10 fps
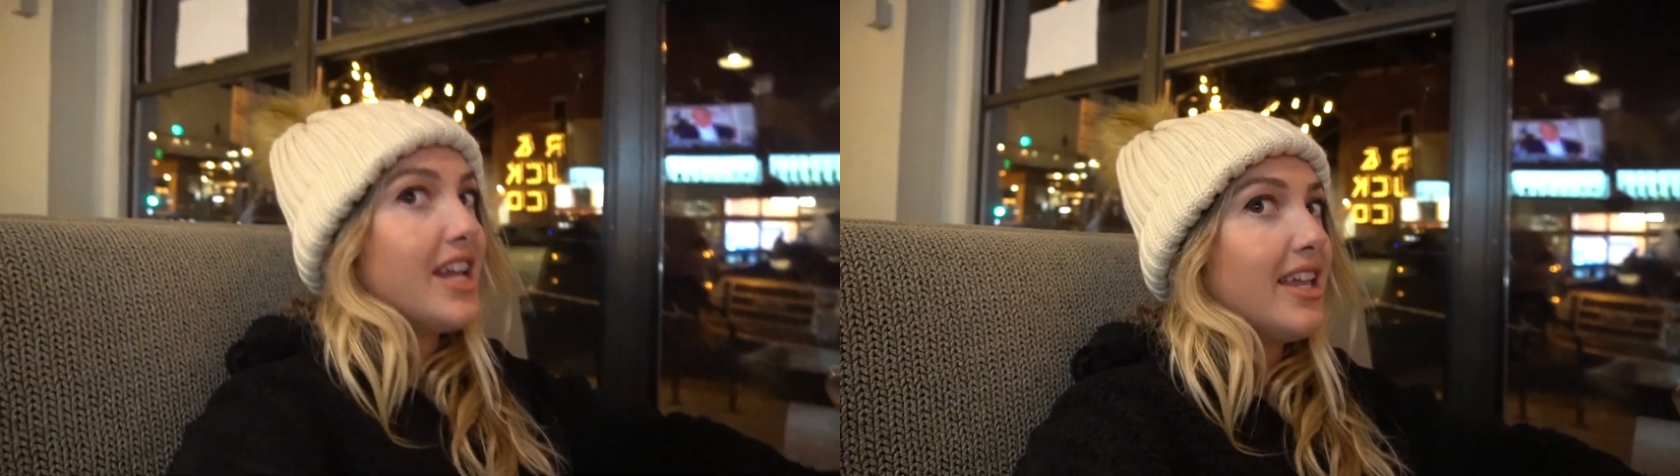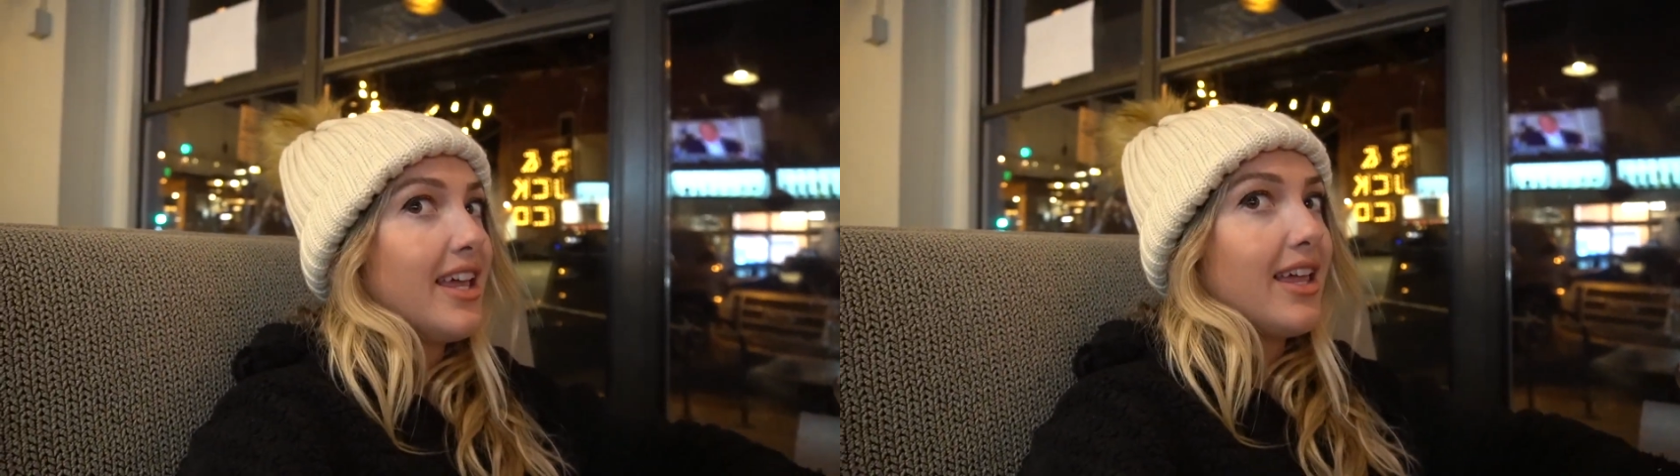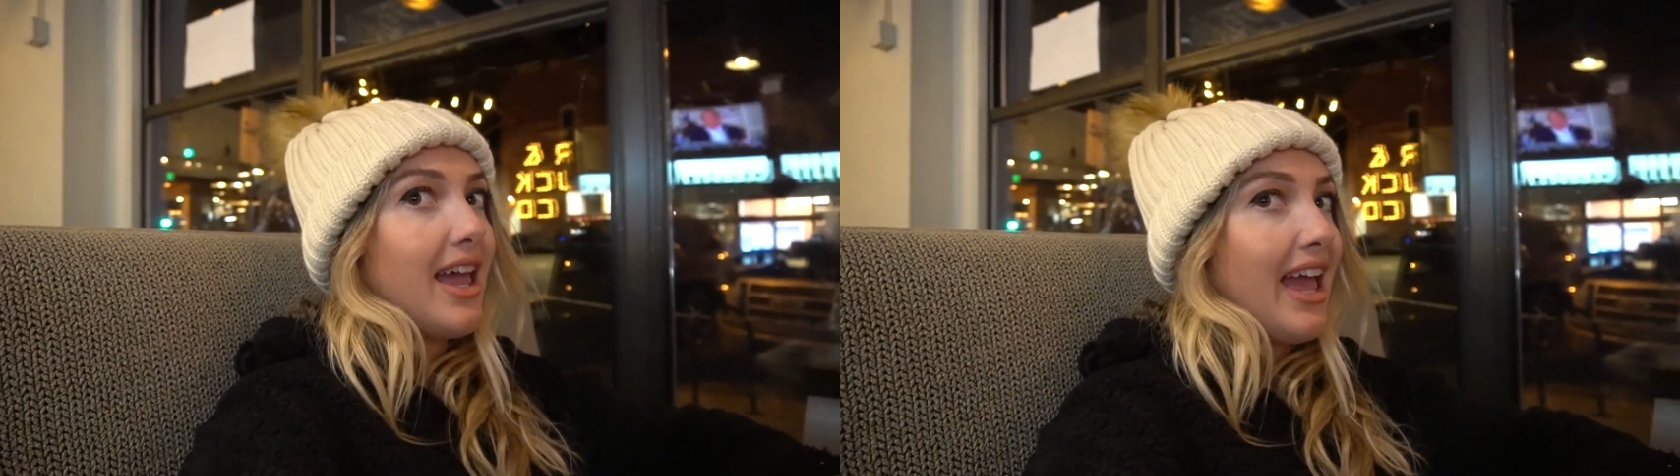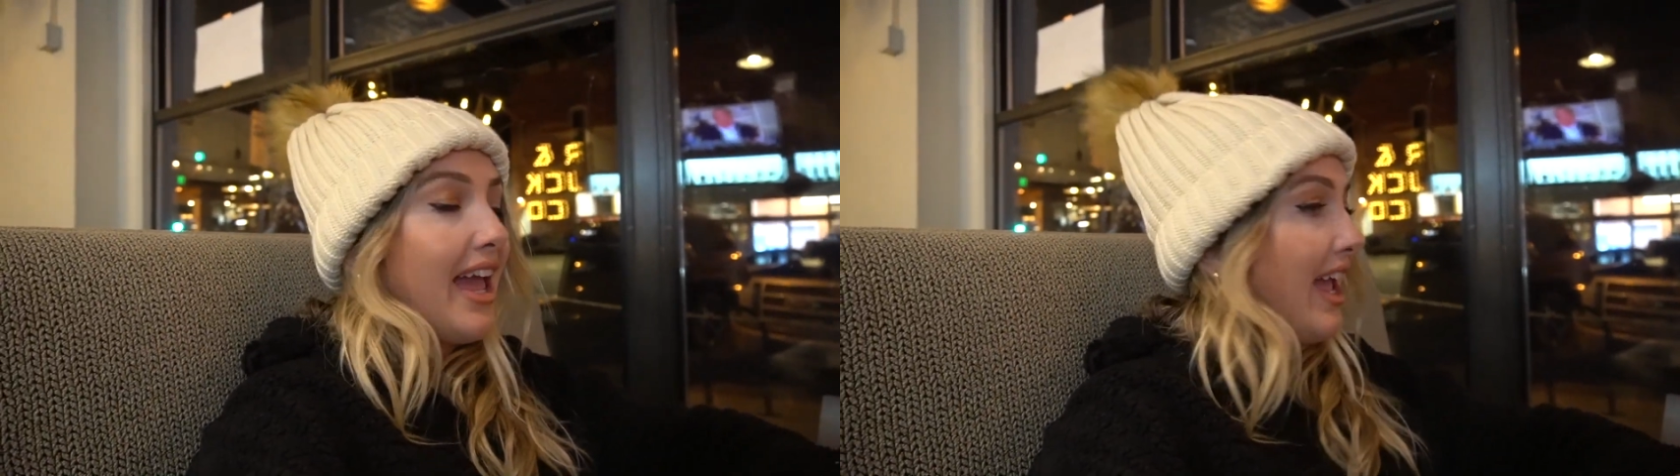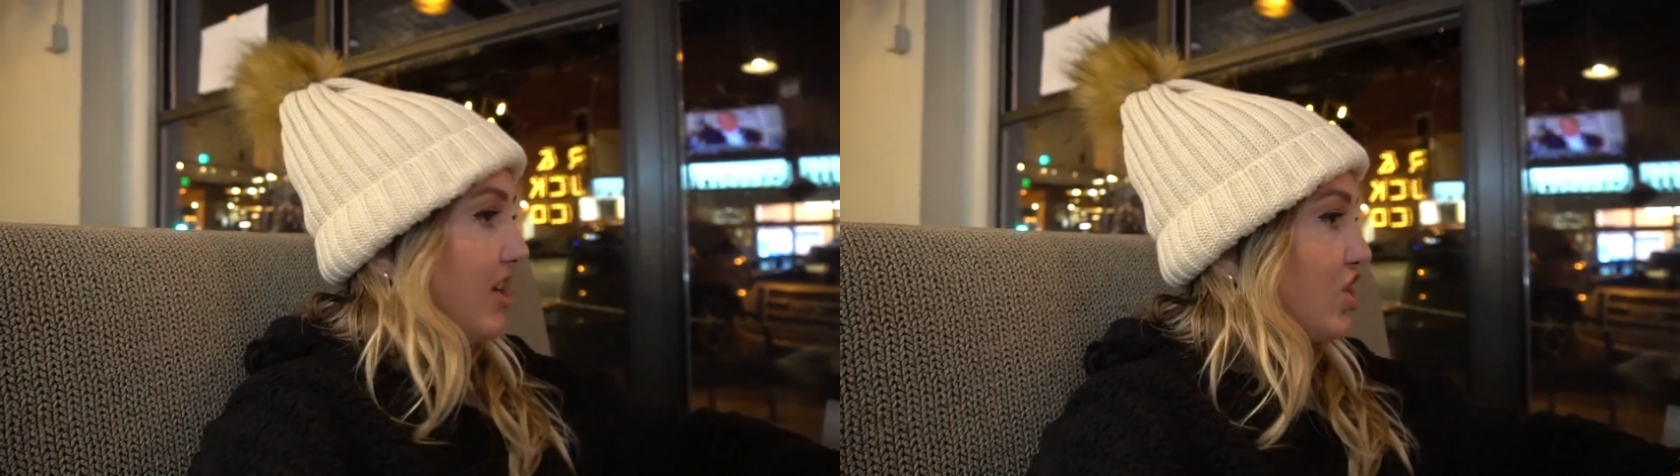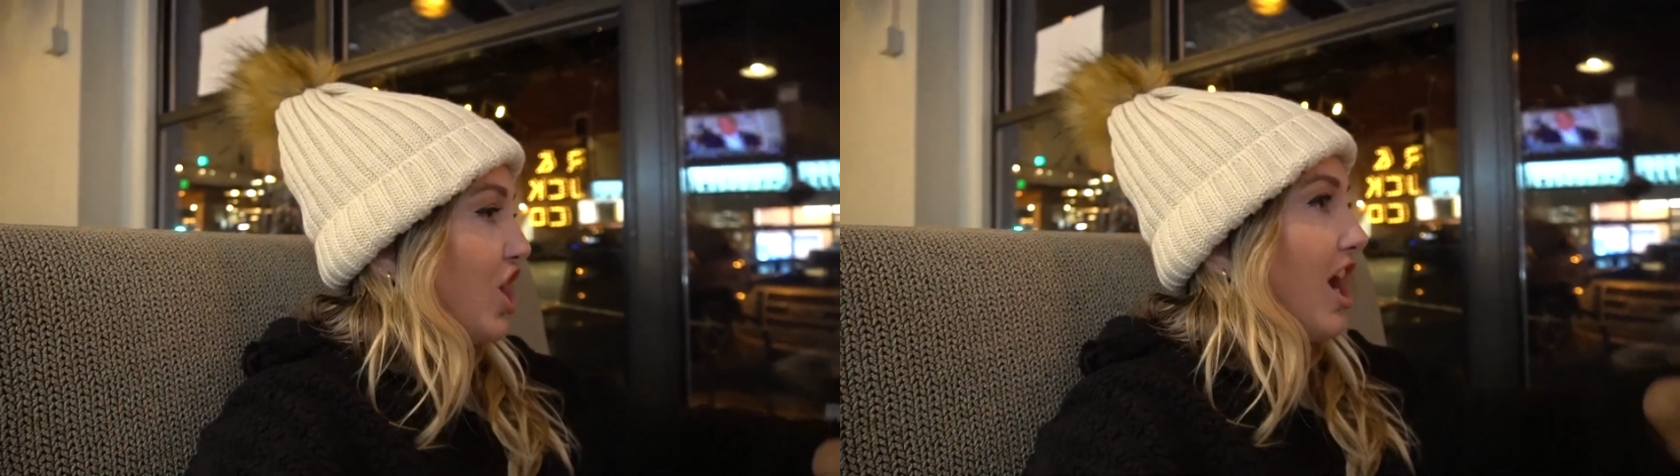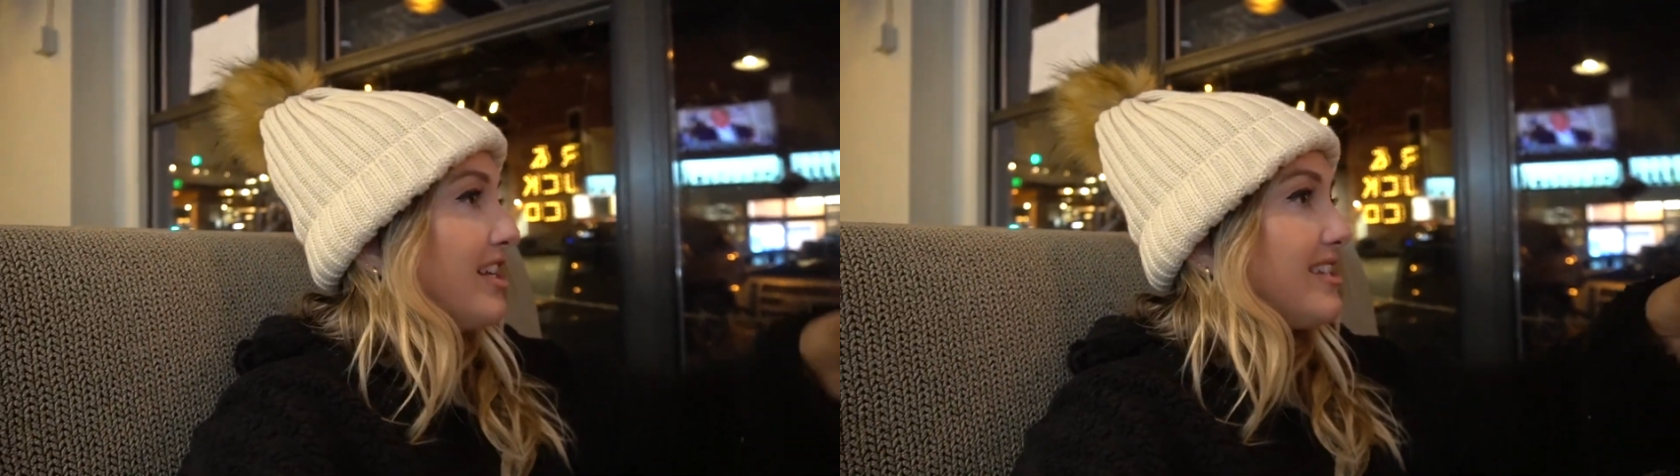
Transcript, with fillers: taking a shot